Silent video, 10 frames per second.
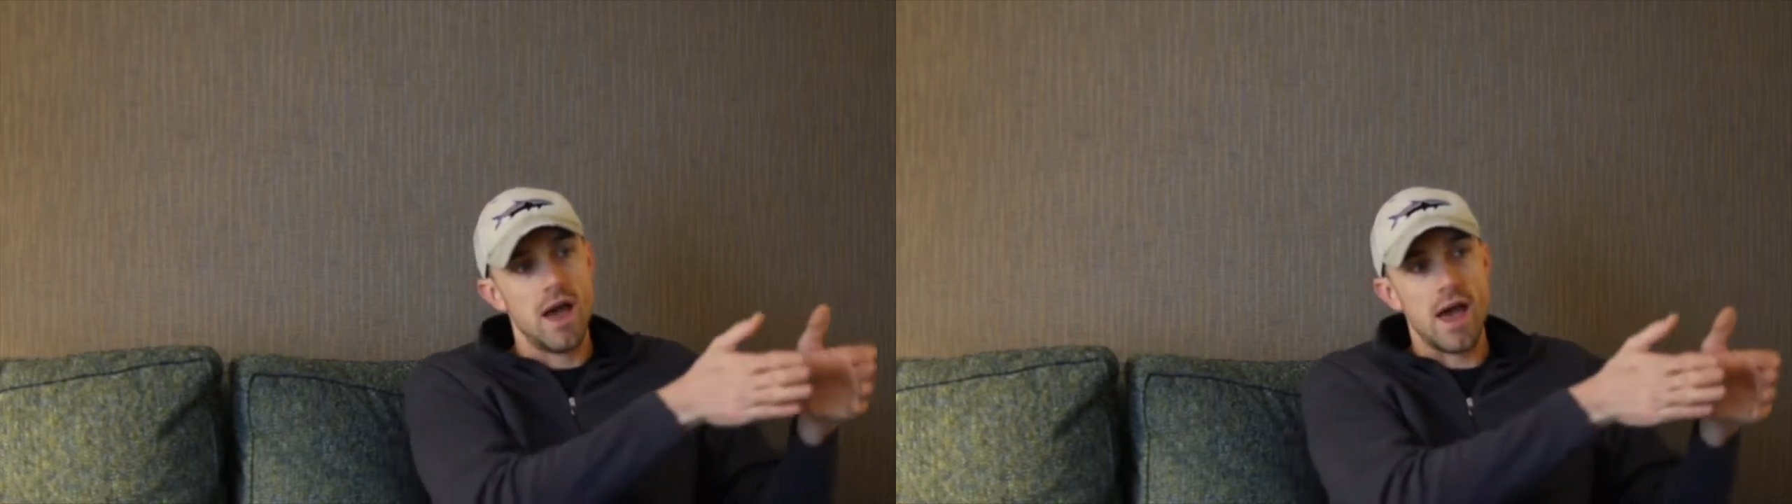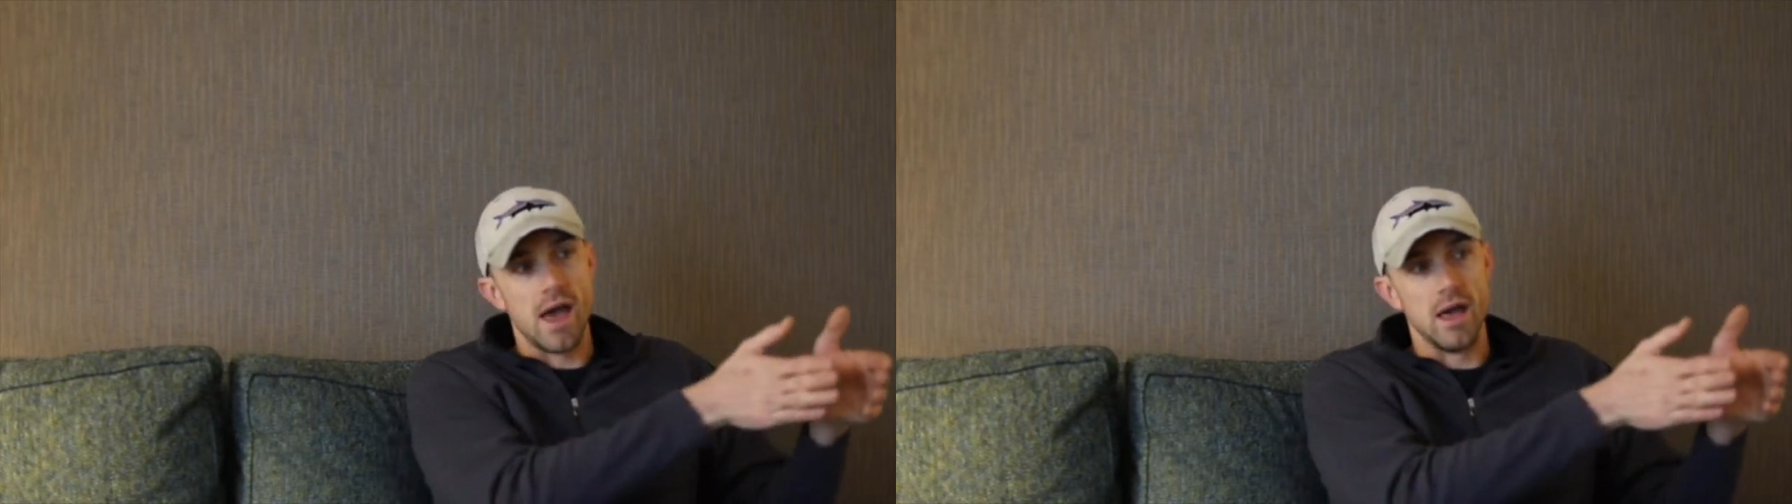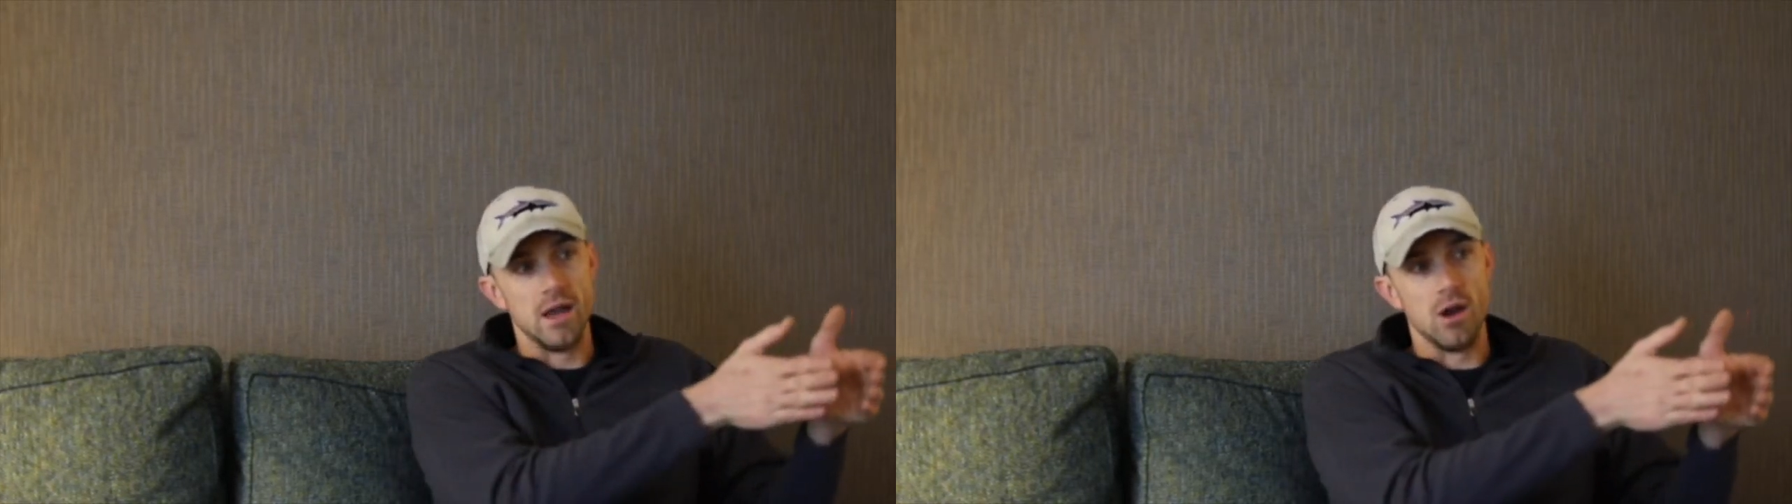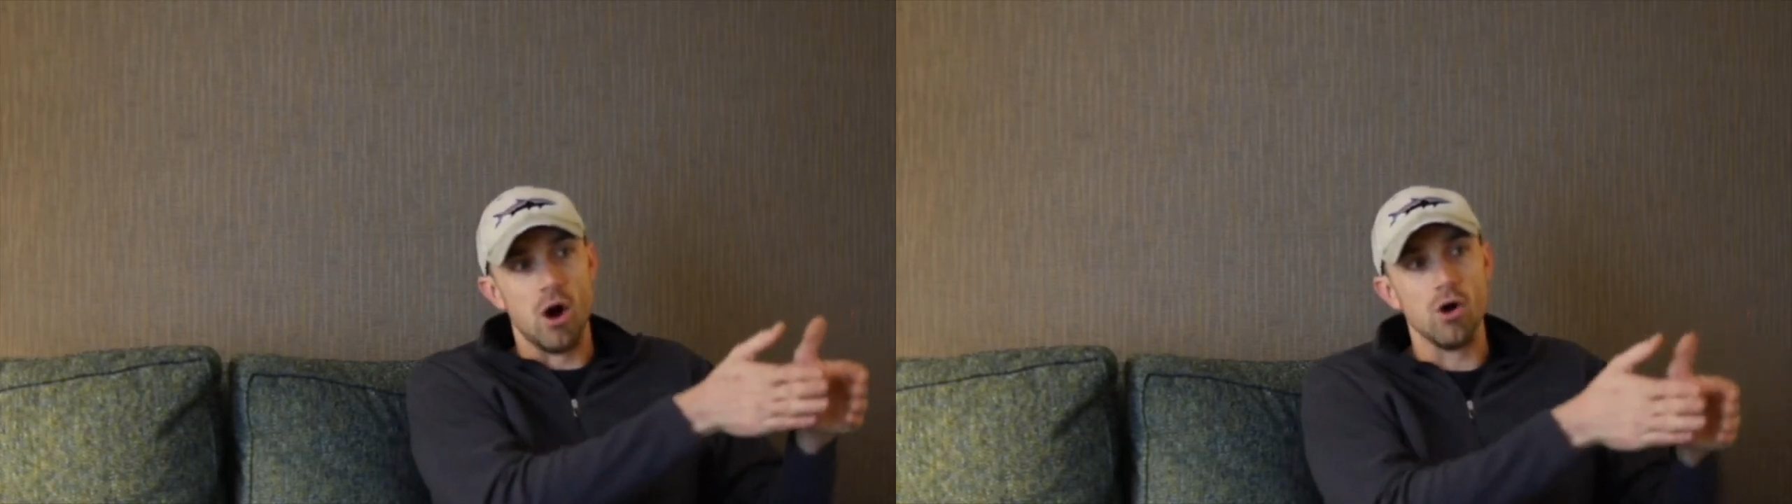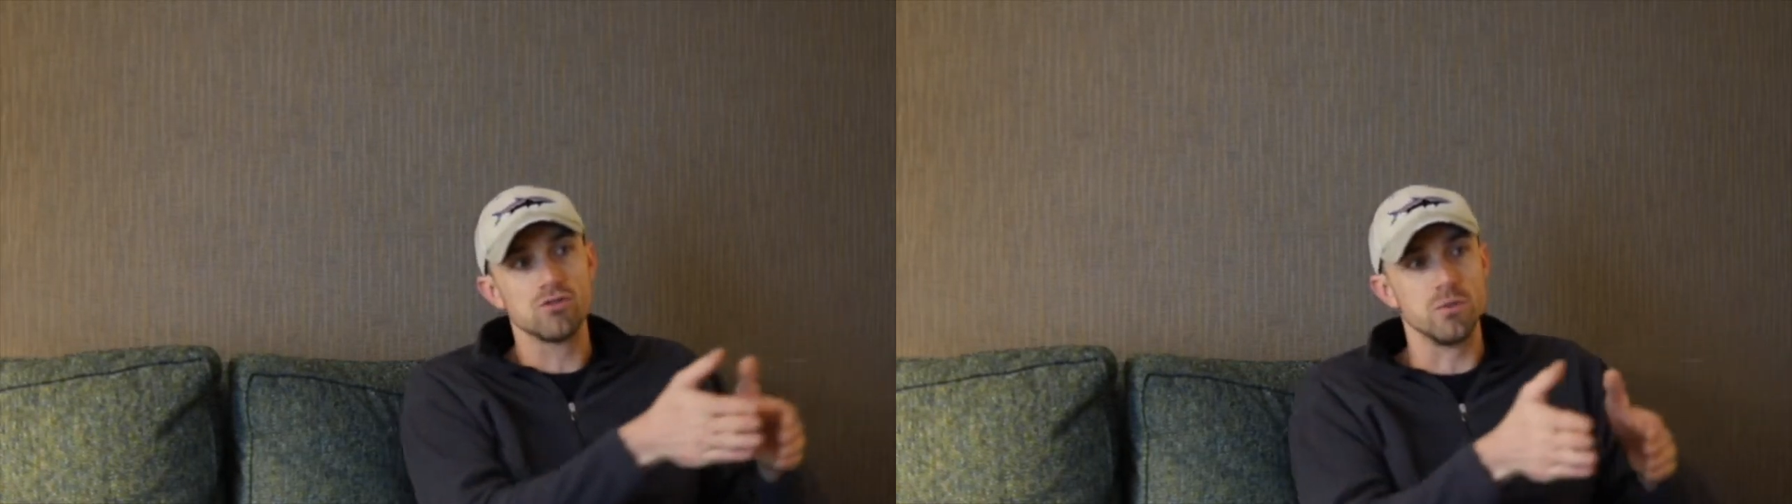and
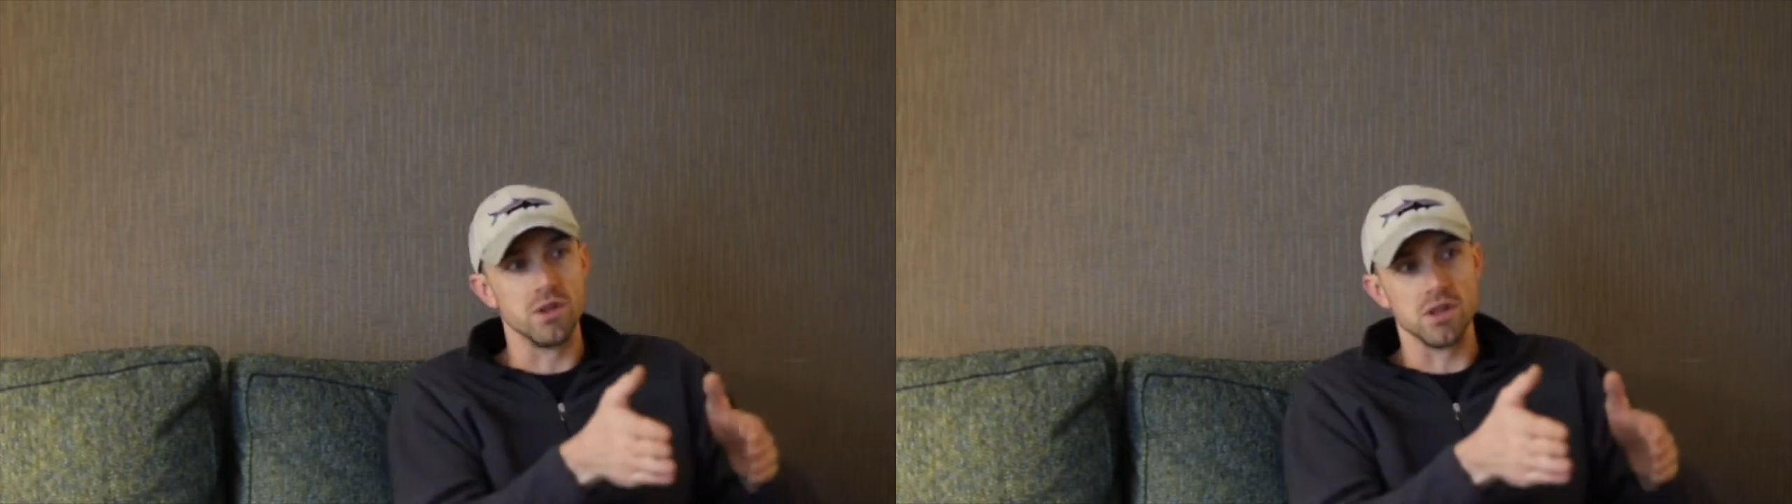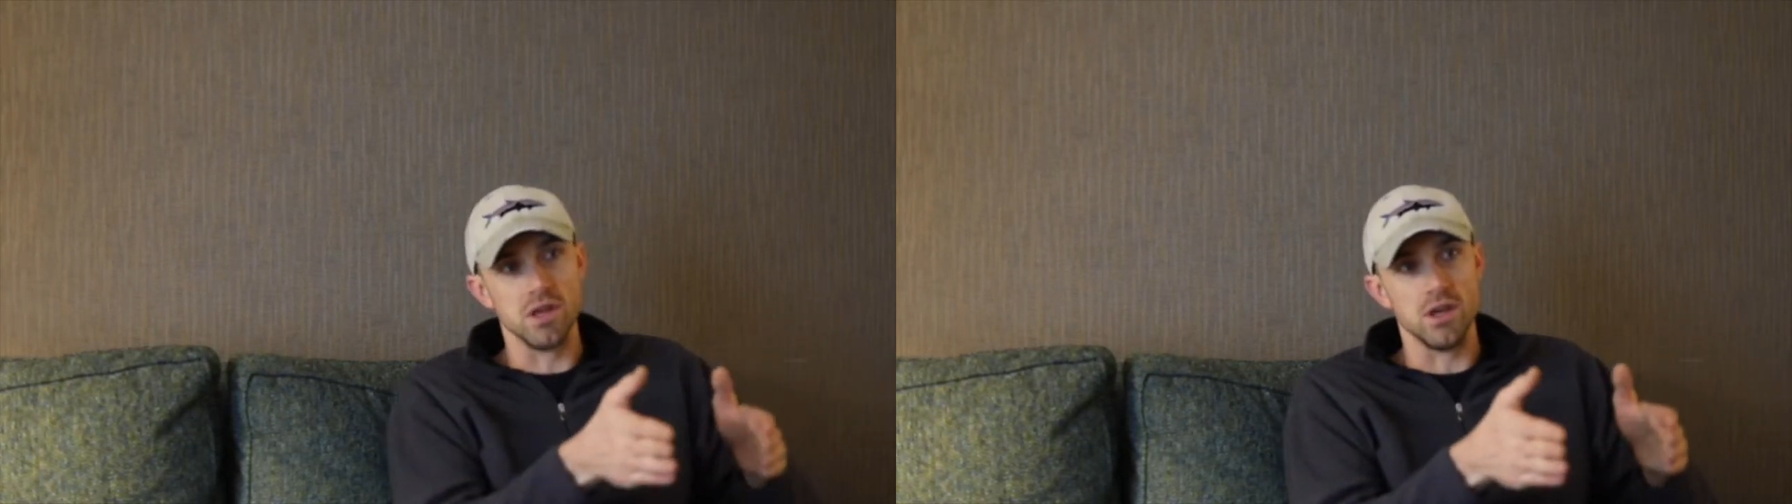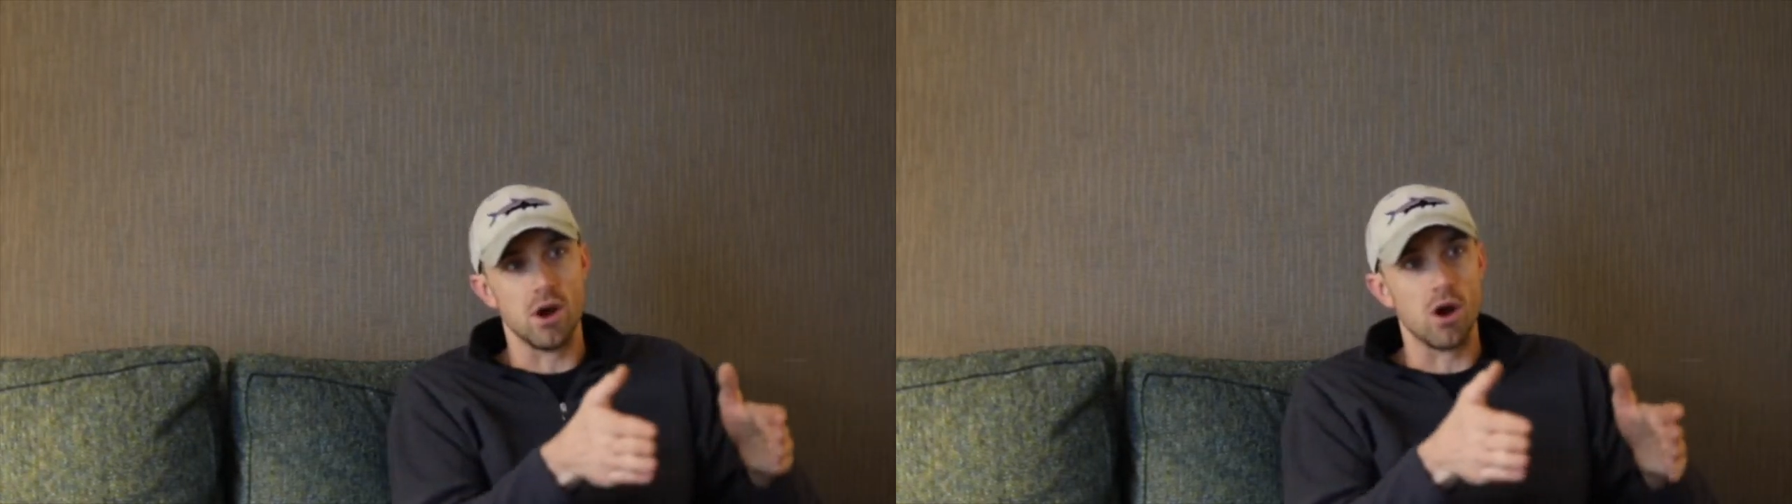ultimately